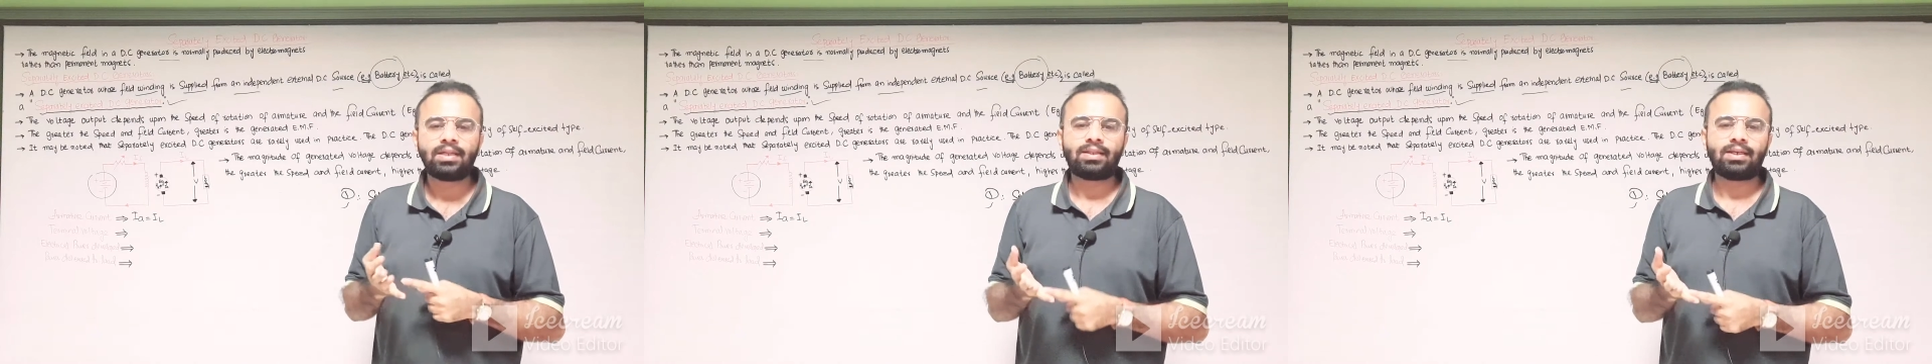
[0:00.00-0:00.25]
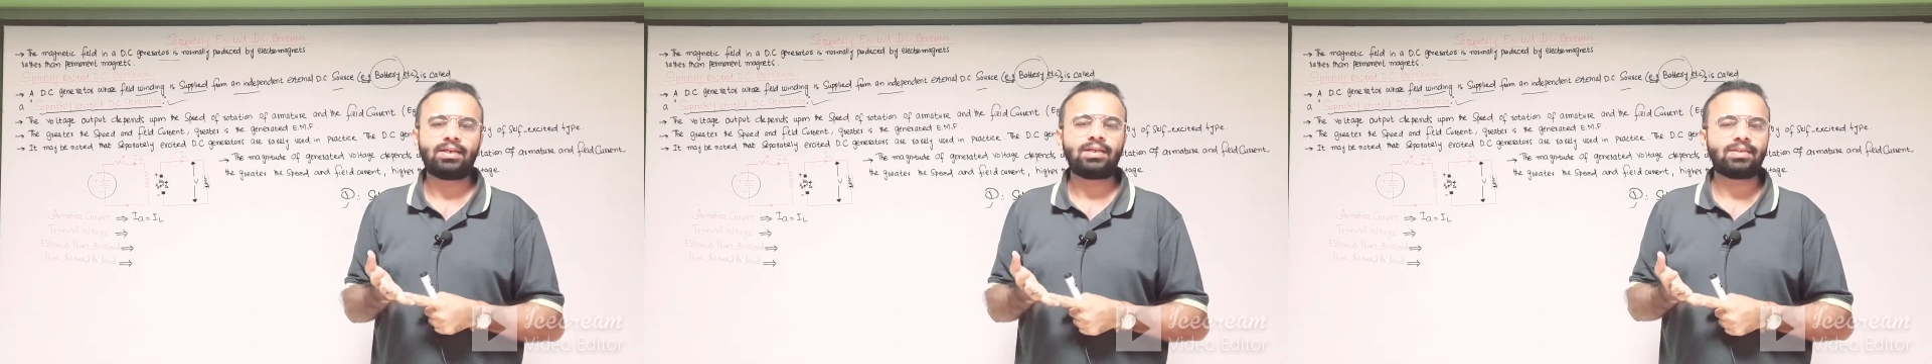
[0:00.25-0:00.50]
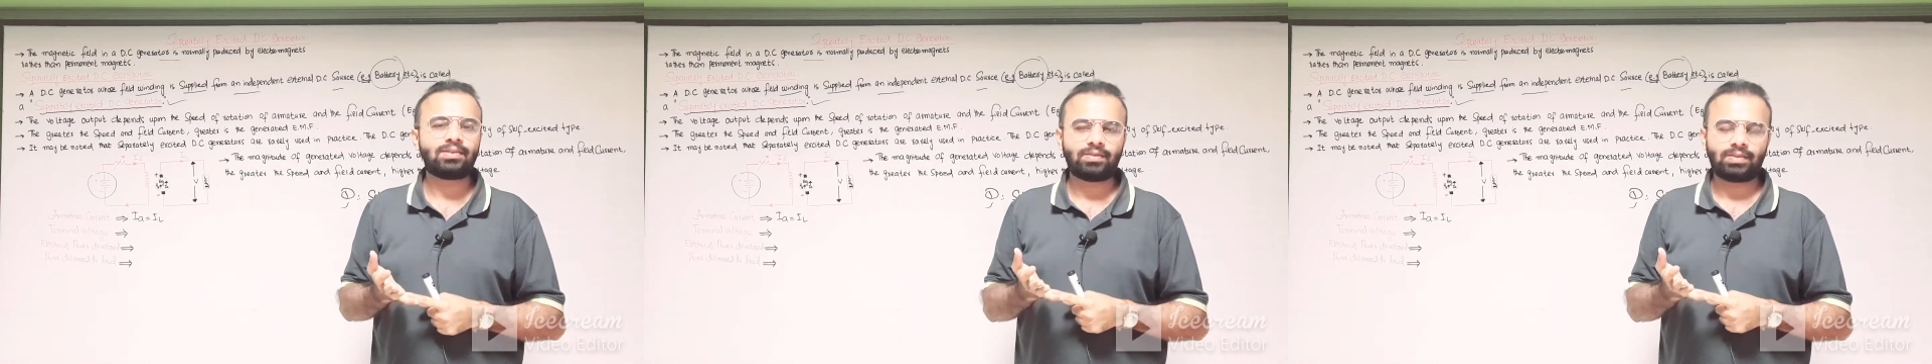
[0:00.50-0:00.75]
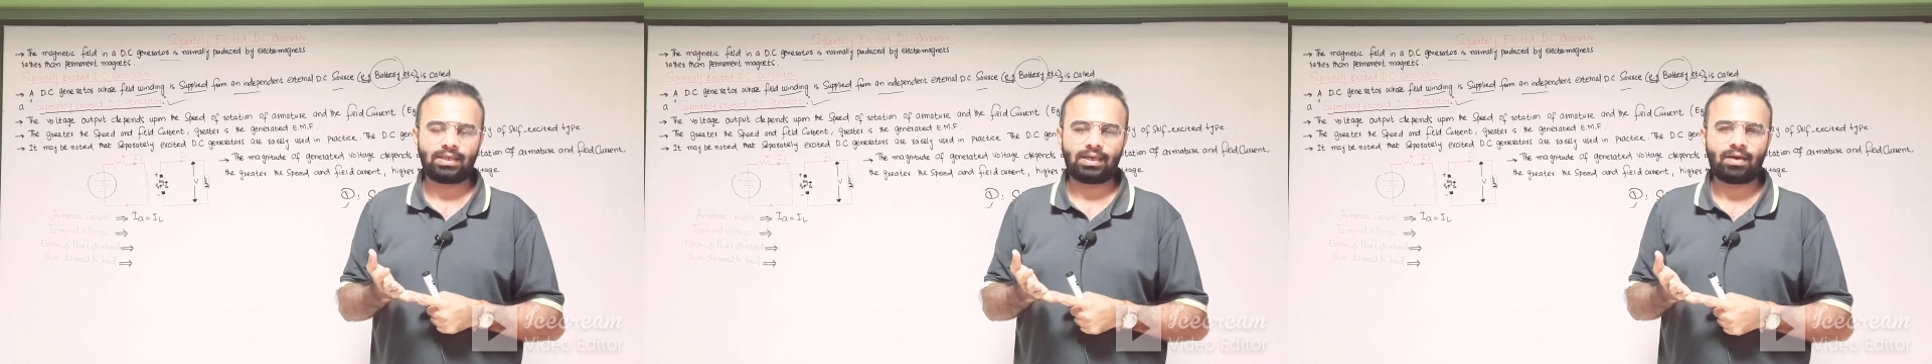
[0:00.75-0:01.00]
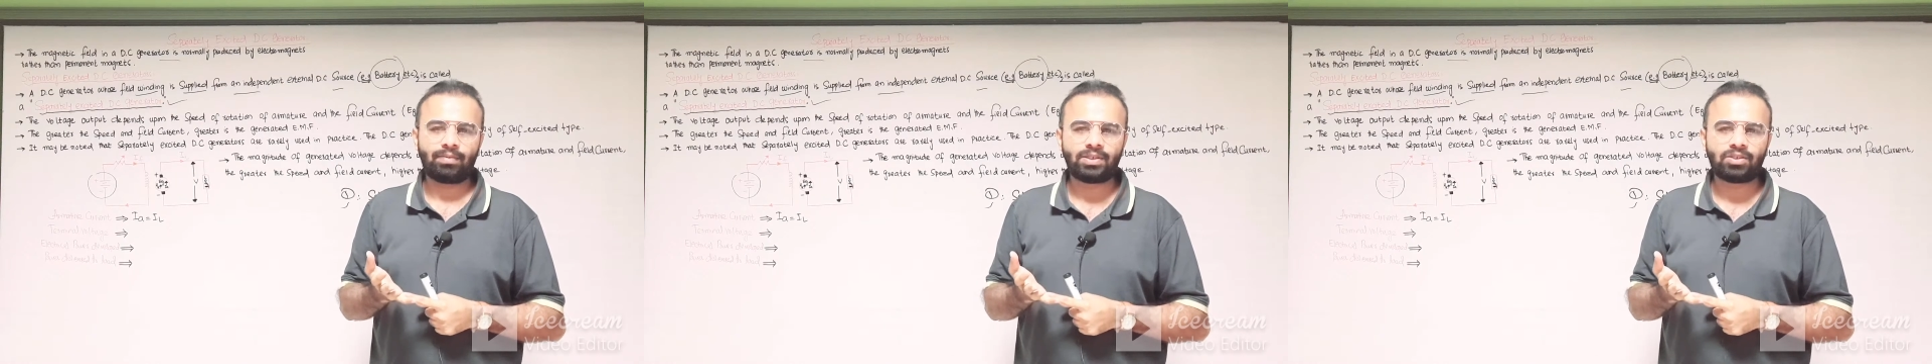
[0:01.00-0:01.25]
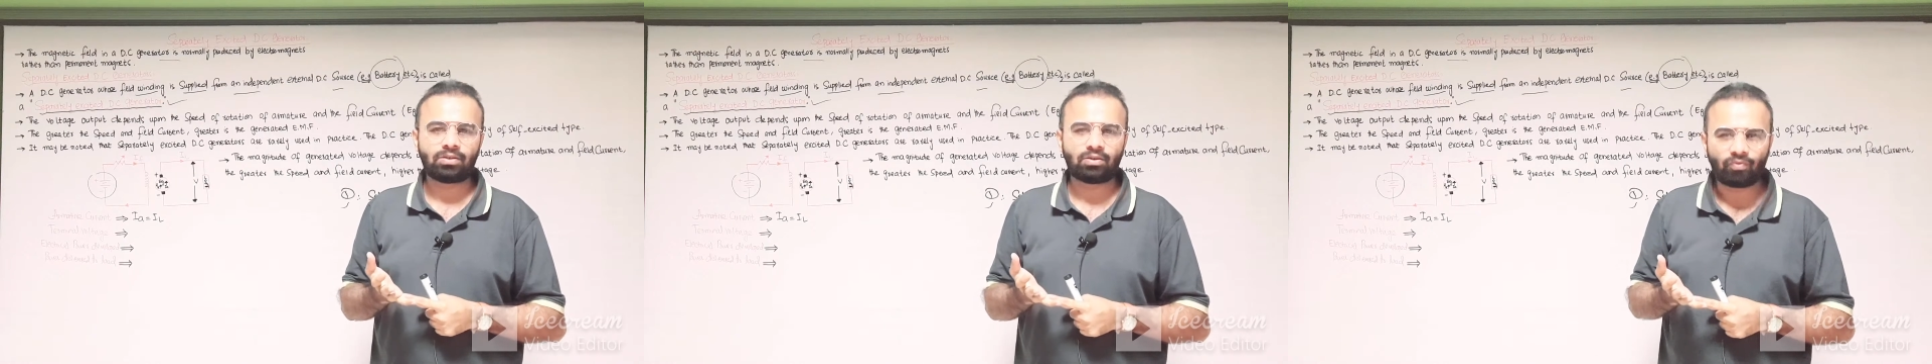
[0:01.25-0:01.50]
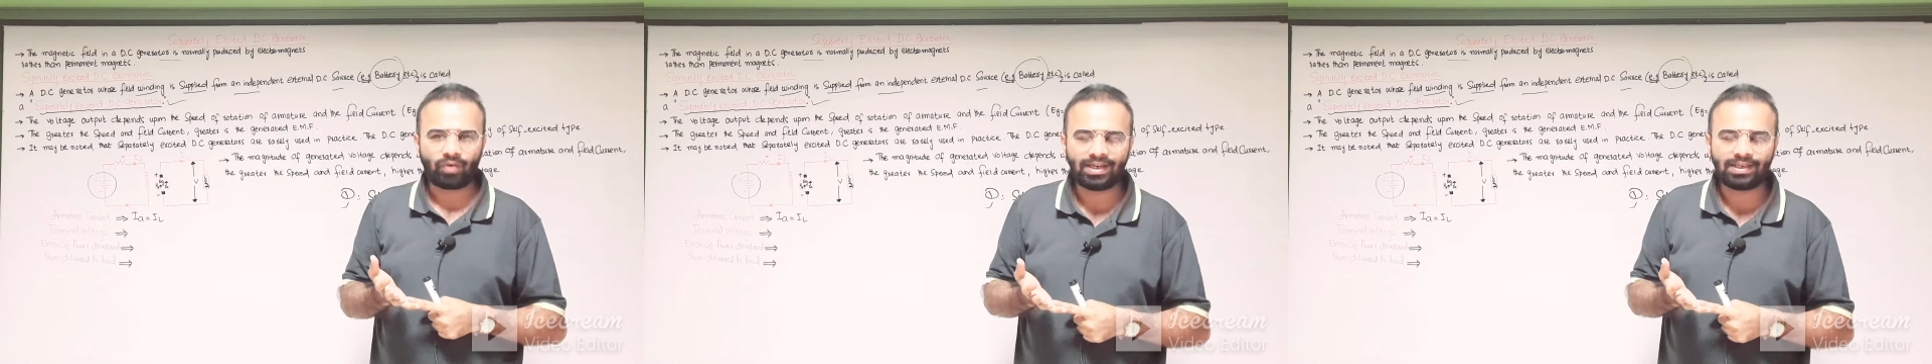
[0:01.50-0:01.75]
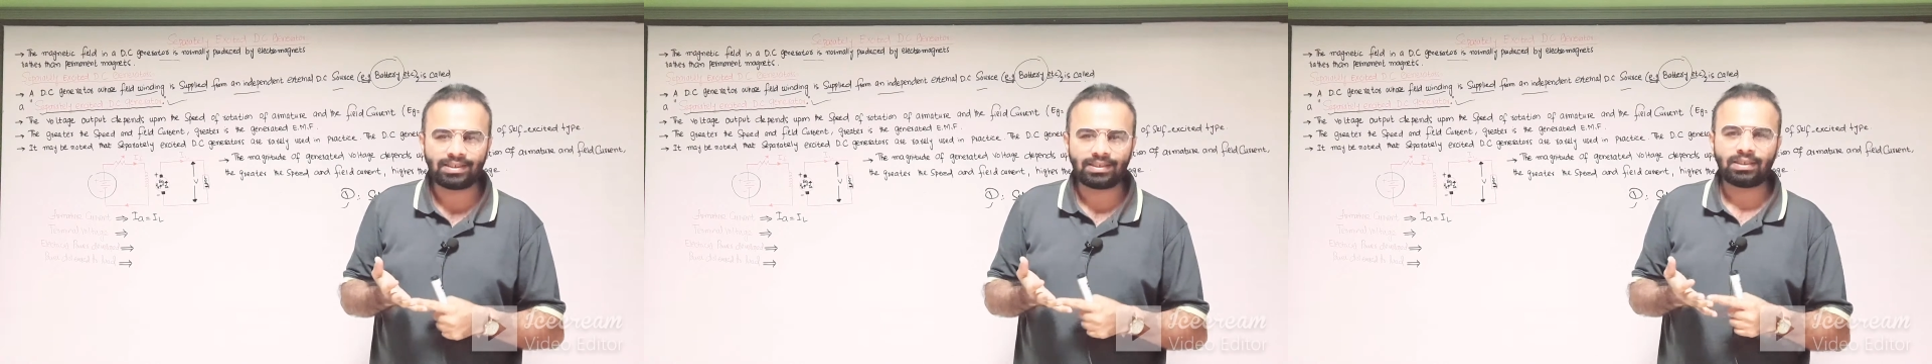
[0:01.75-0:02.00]
third is the armature
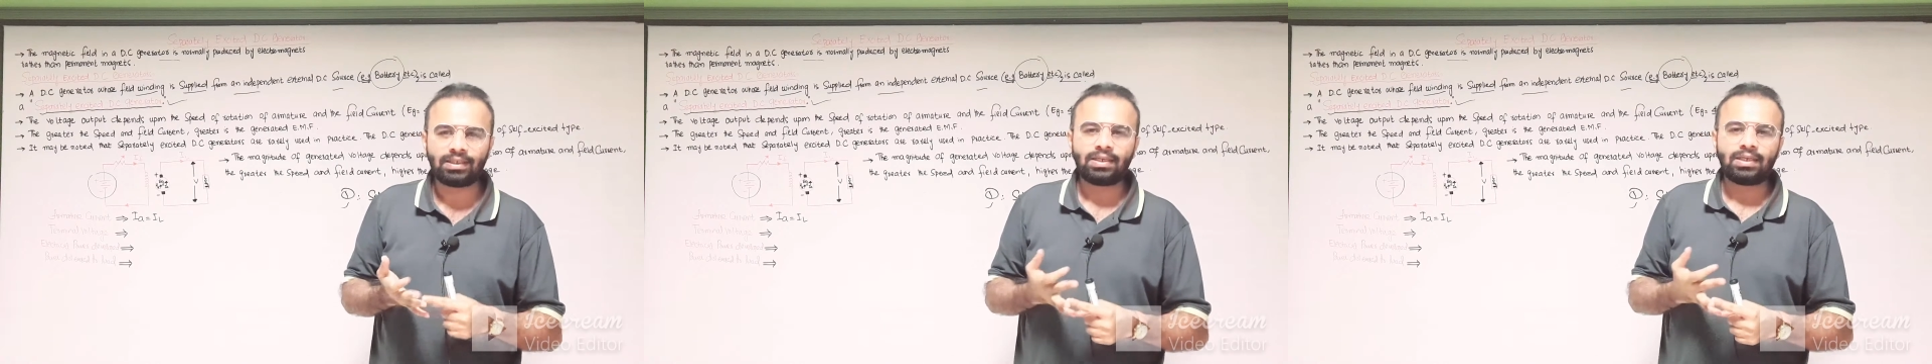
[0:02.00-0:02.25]
winding